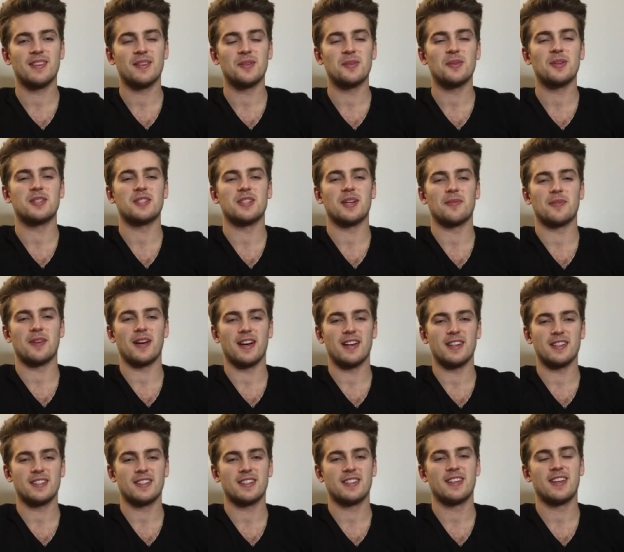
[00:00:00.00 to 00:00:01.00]
What's up
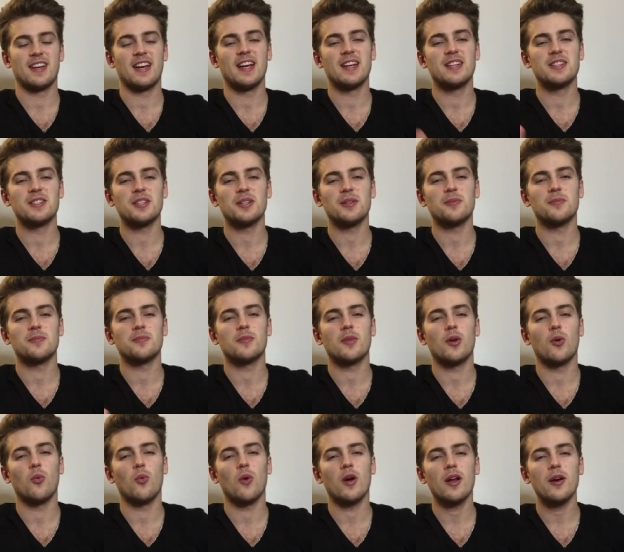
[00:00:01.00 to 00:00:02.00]
guys? So
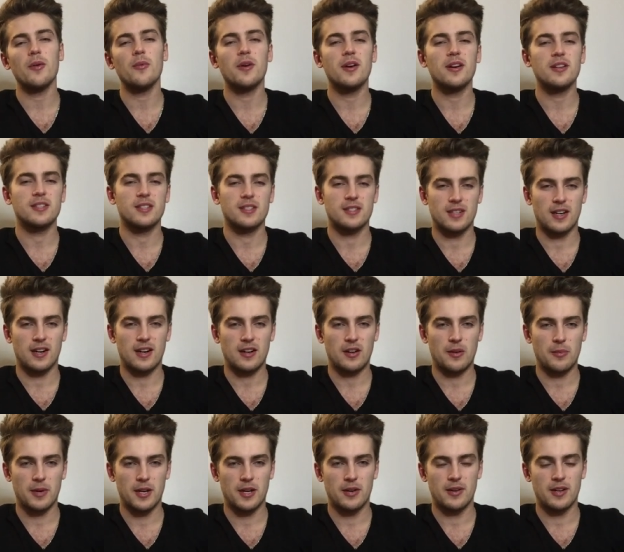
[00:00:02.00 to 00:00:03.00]
what I wanted to talk
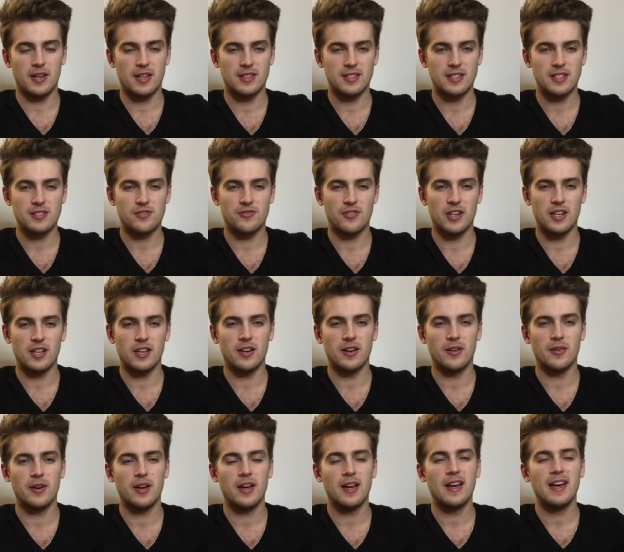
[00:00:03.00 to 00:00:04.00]
about in this
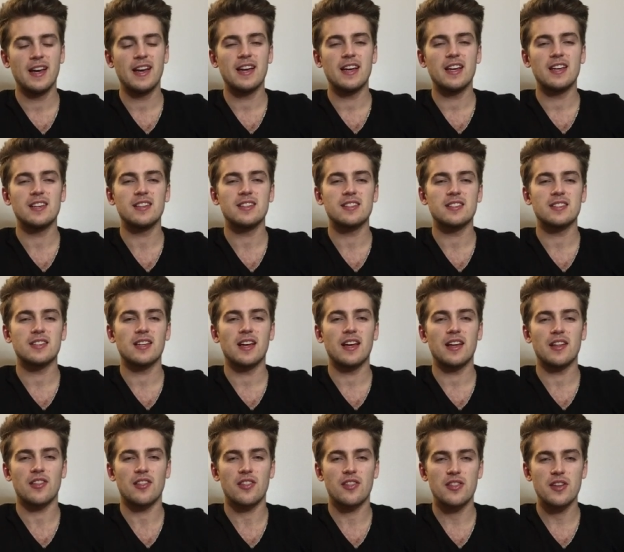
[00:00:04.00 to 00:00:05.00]
video is a
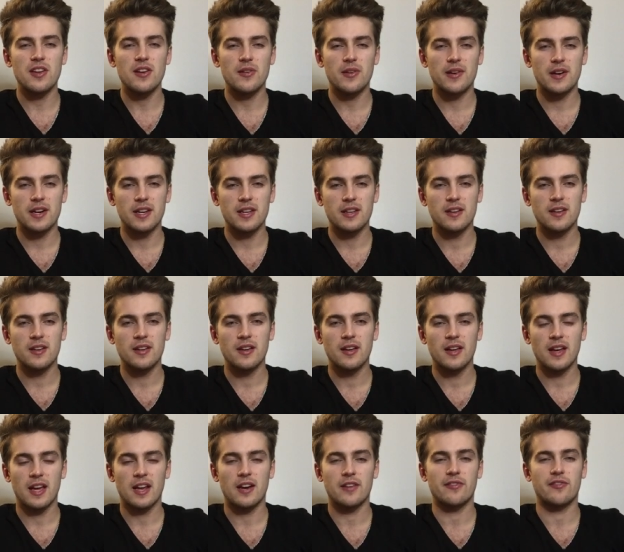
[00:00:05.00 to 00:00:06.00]
theory
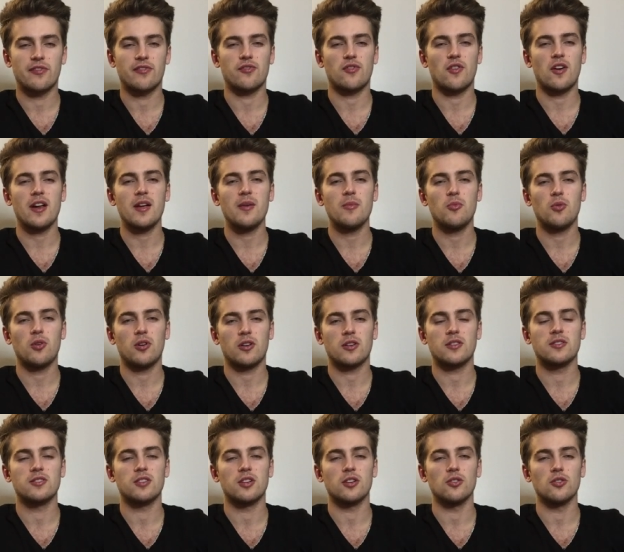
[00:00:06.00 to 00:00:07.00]
in a
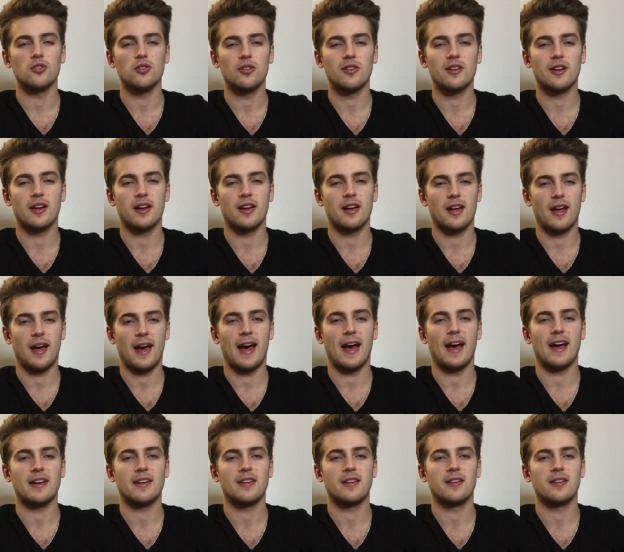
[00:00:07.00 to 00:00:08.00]
framework to look
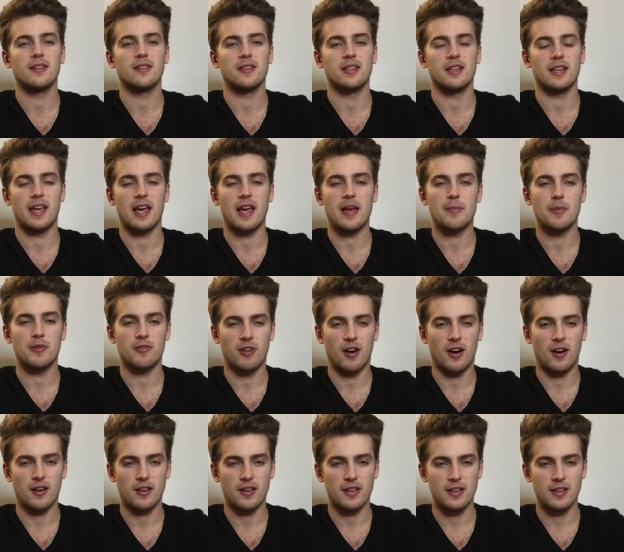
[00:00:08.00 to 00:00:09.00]
at the game of
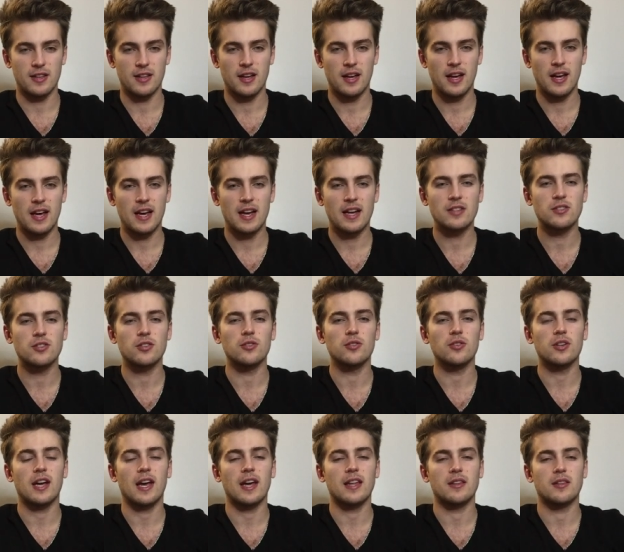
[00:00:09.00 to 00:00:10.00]
hockey and to
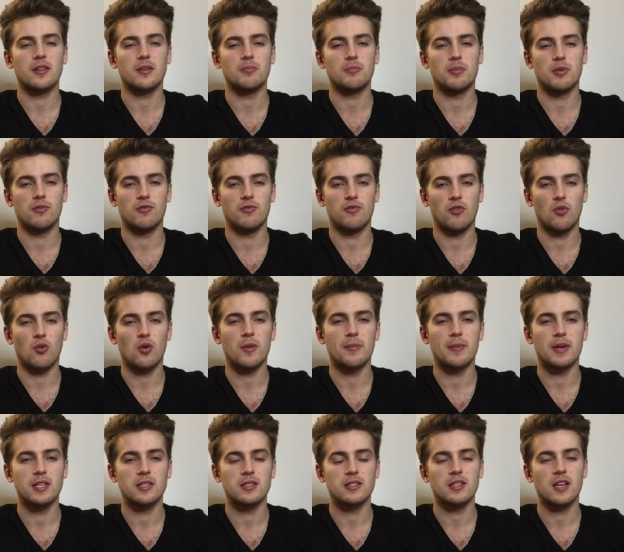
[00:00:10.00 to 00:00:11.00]
look at the
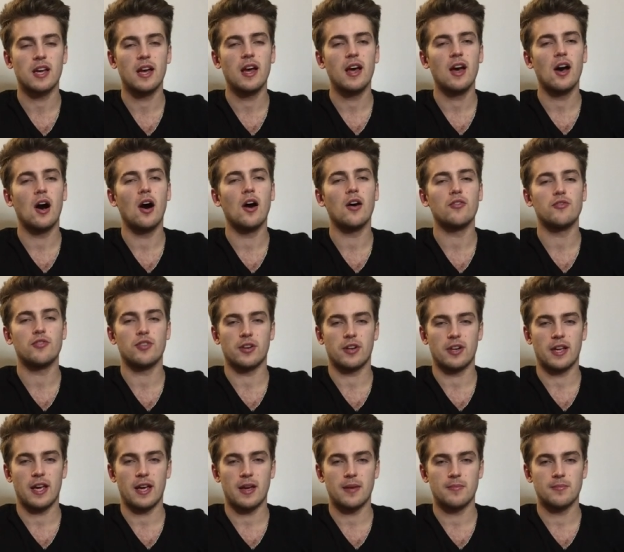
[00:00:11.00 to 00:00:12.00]
performance of your
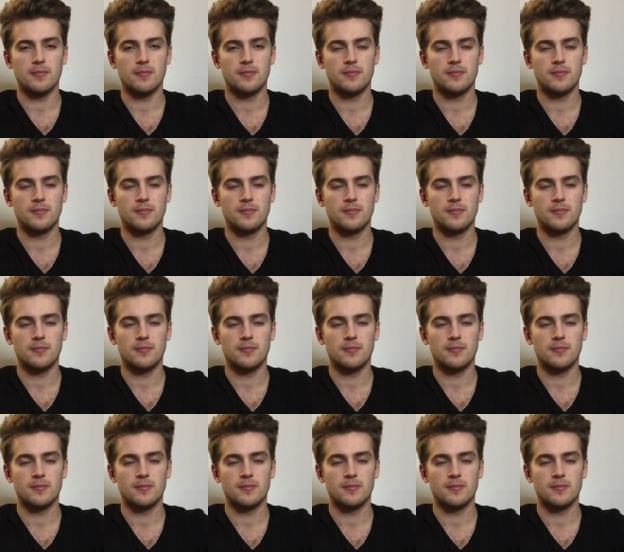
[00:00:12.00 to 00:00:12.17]
game.